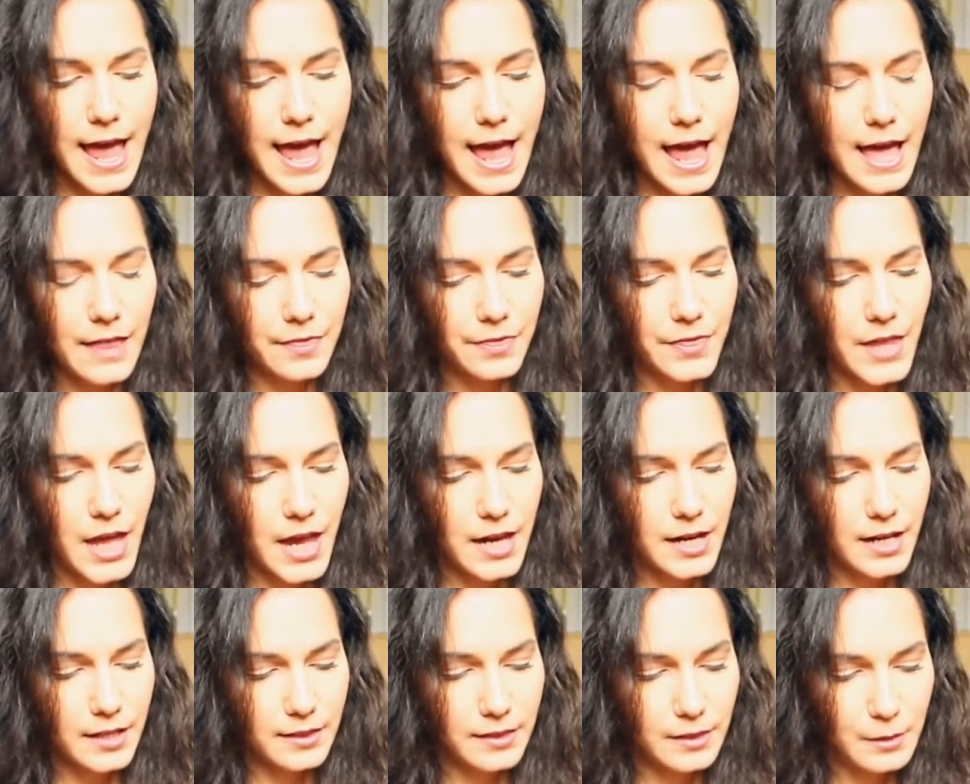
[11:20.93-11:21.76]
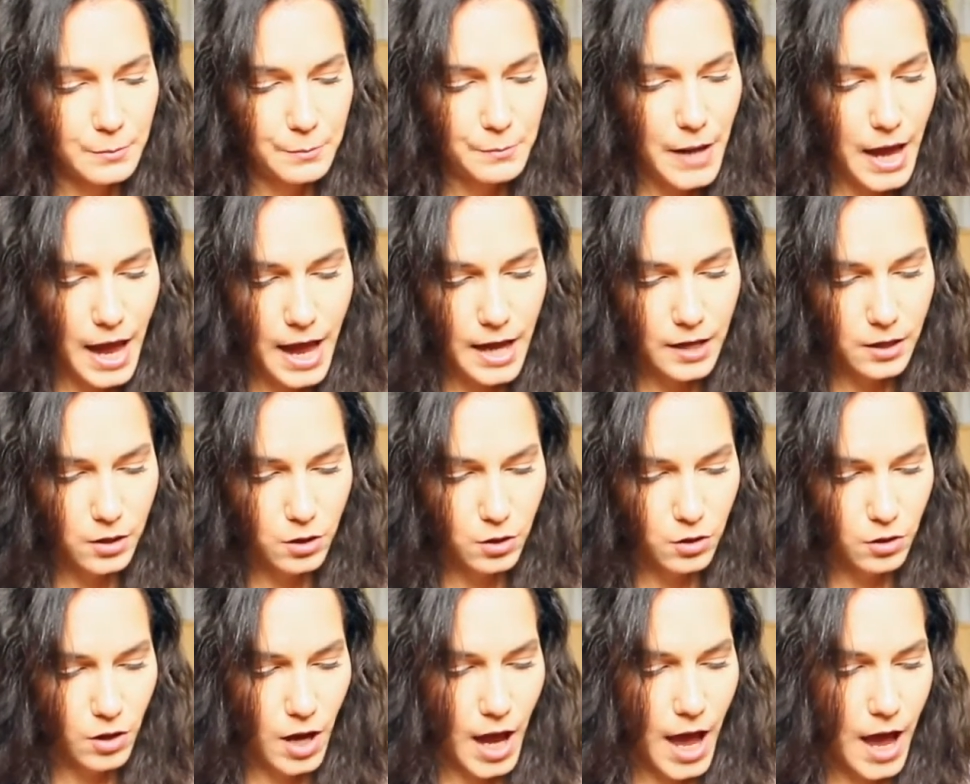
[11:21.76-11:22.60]
And then at the
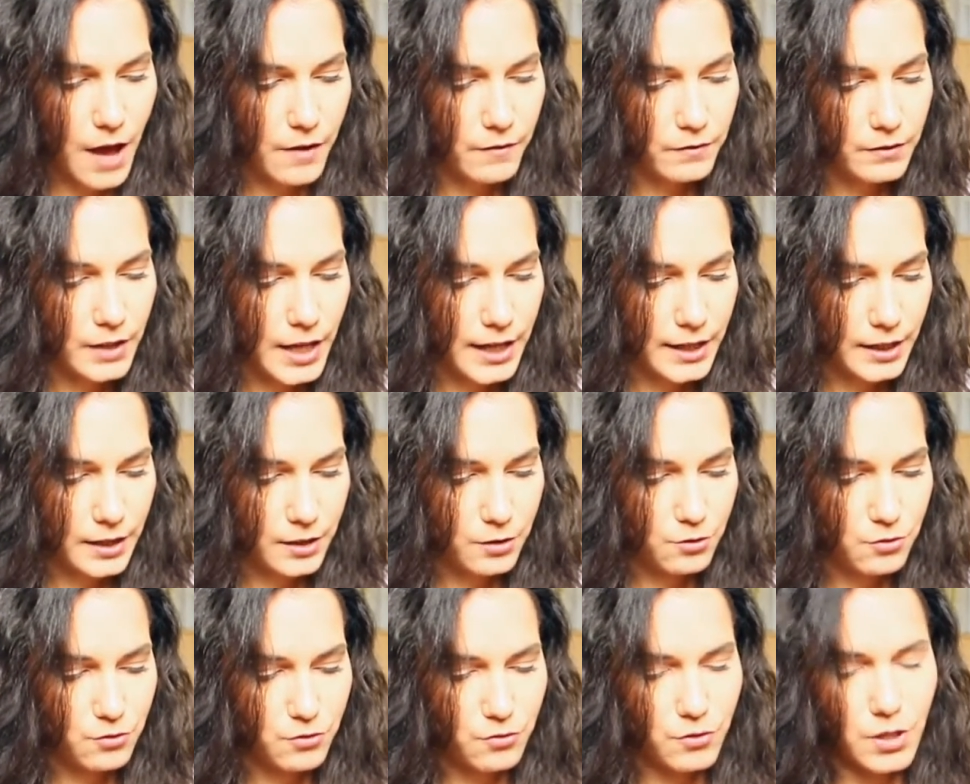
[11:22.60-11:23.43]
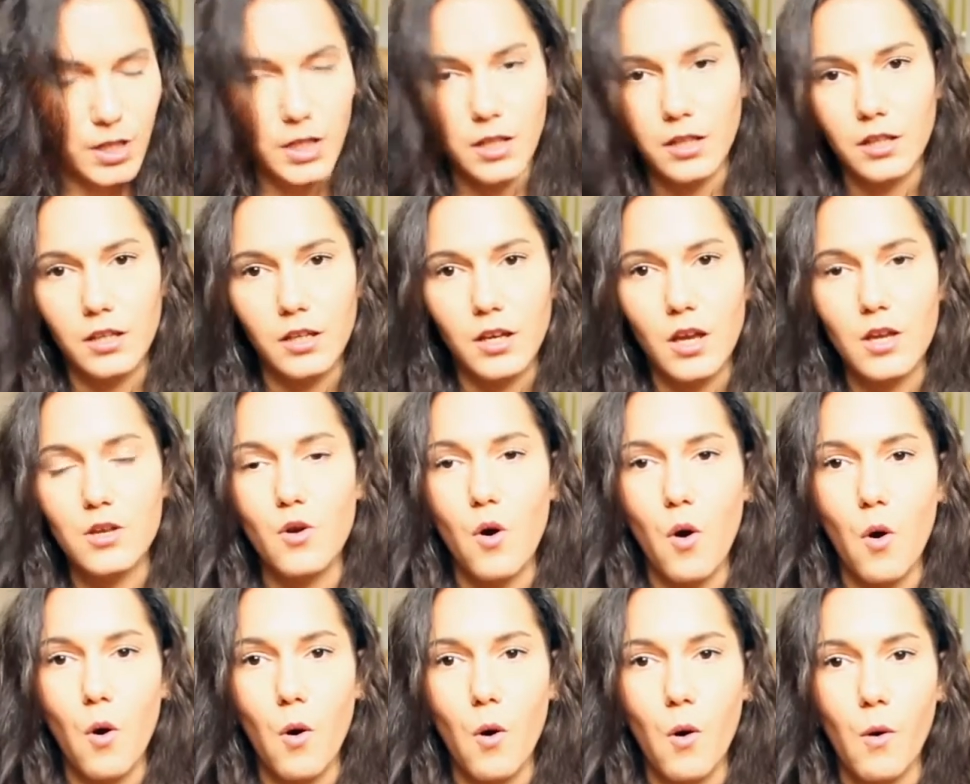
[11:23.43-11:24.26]
back you have, like, during
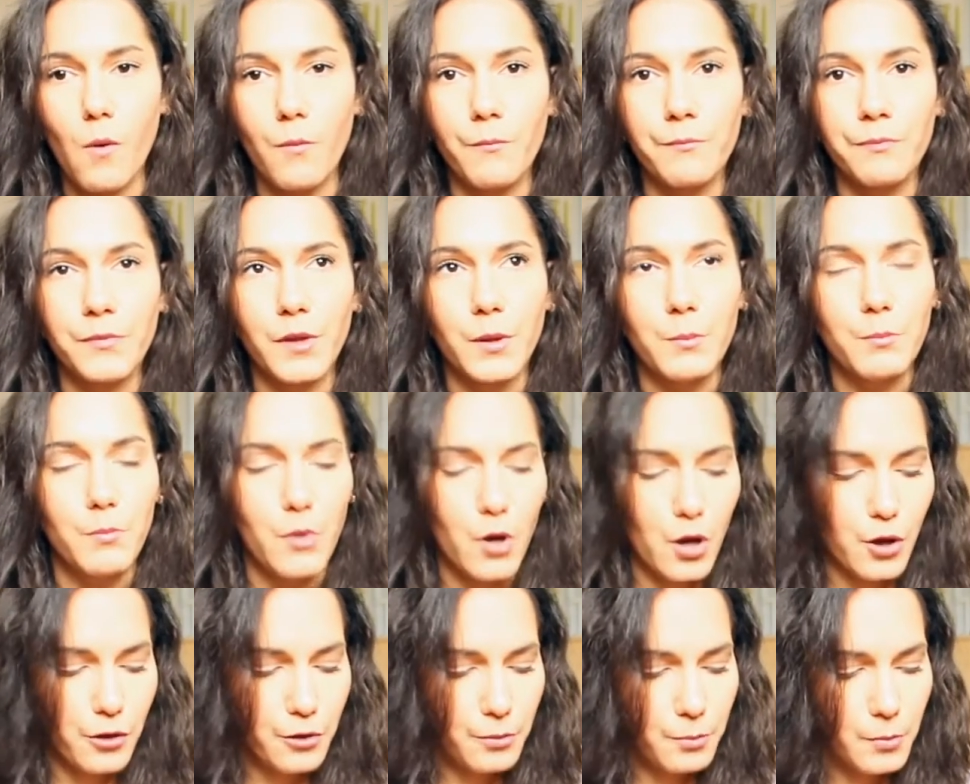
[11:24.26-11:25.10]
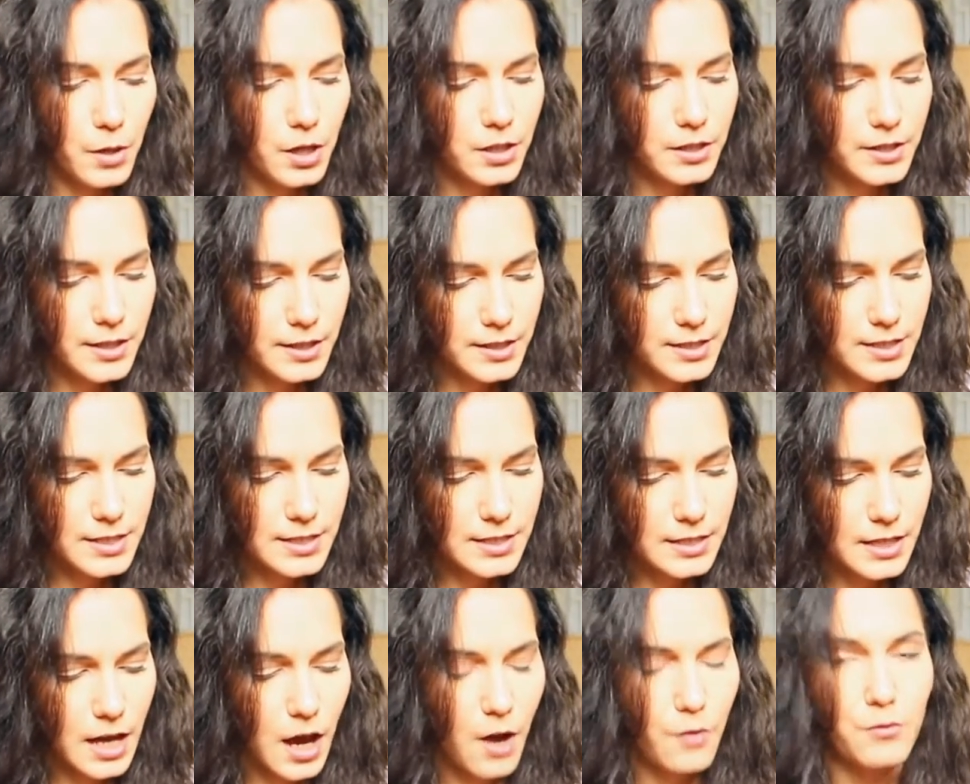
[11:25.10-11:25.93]
your birth month and
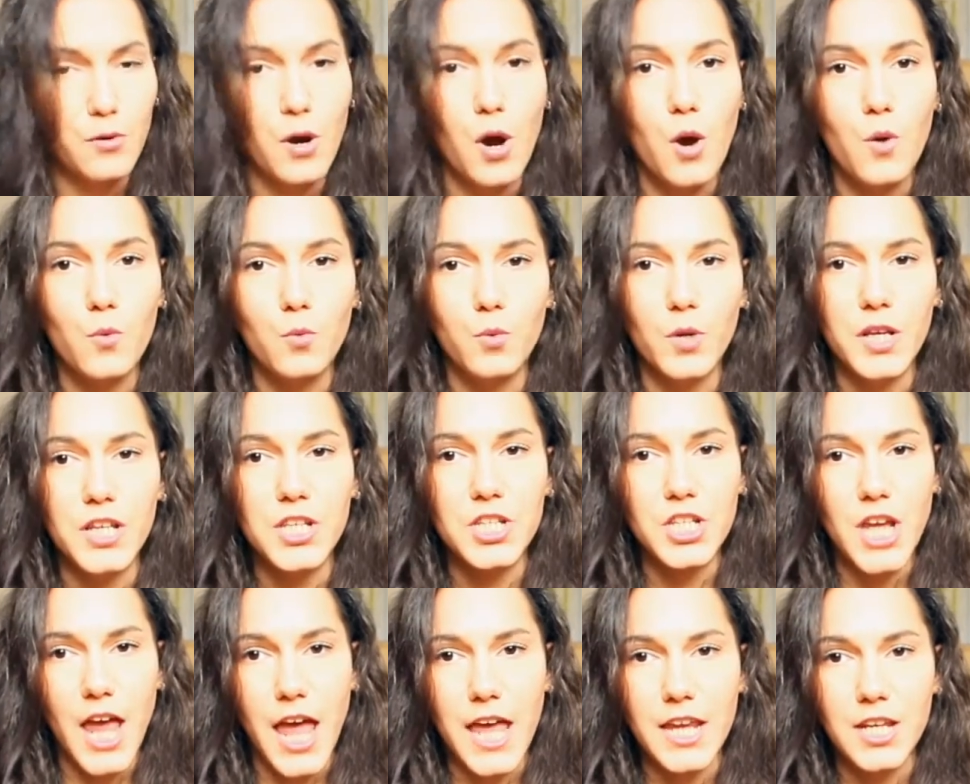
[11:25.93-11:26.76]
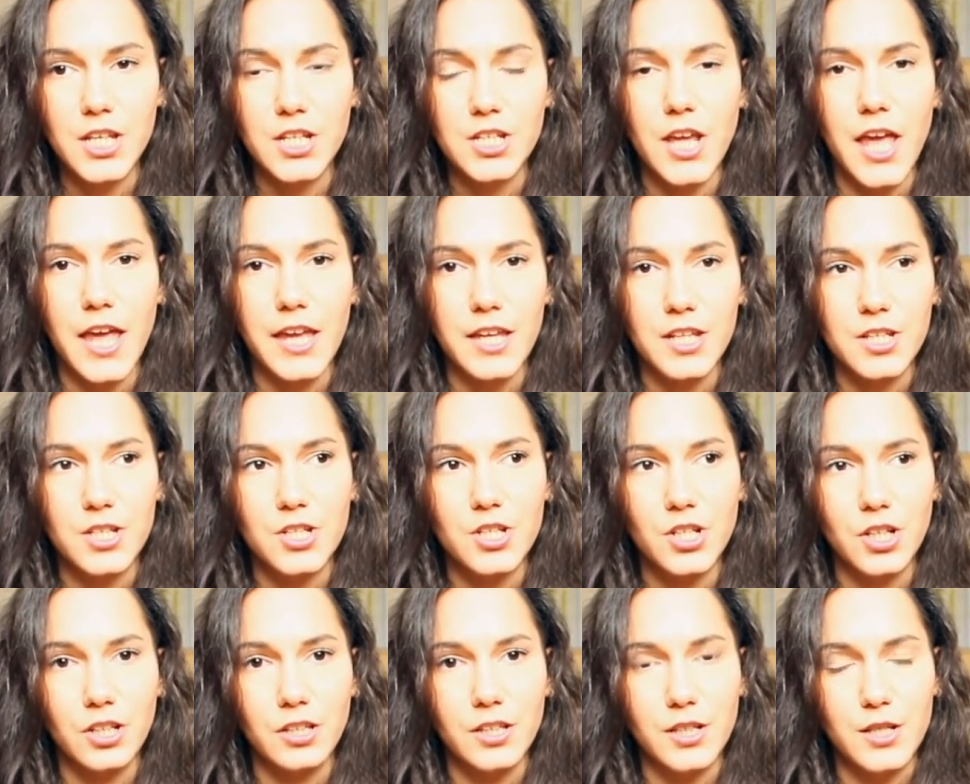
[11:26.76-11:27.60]
stuff, which
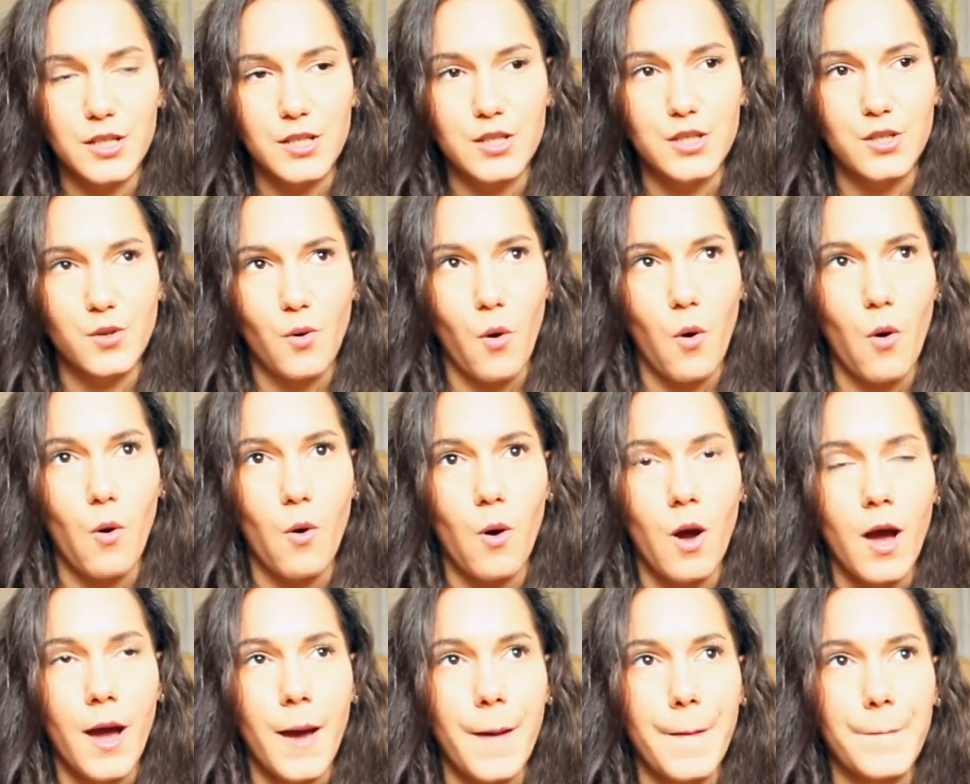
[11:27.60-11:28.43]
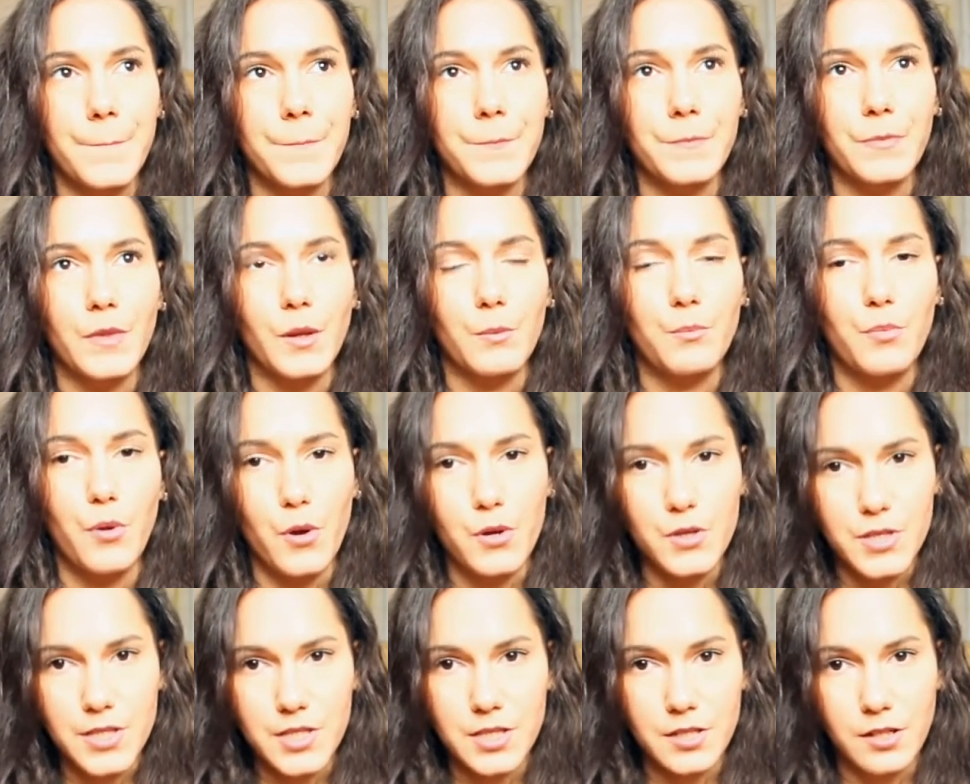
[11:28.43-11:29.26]
angel is your
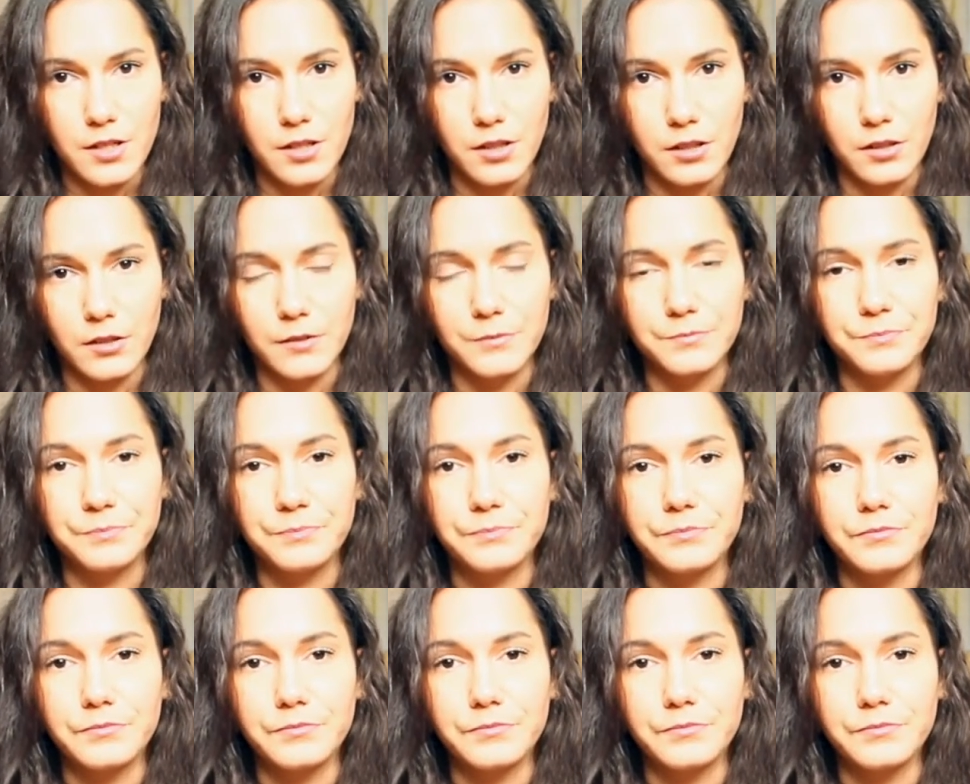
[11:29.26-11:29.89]
personal